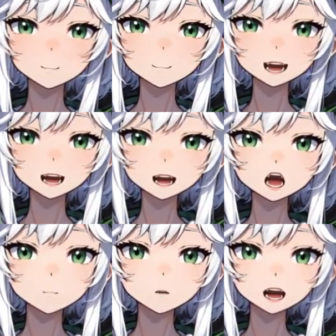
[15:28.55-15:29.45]
a new
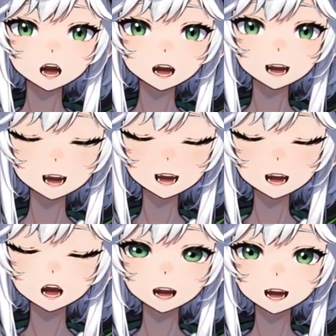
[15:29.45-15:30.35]
player, and then later
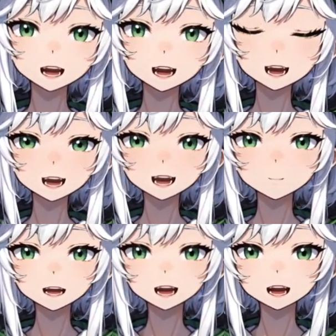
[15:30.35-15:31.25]
on just as a
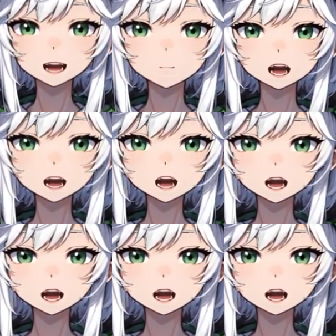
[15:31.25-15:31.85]
returning player.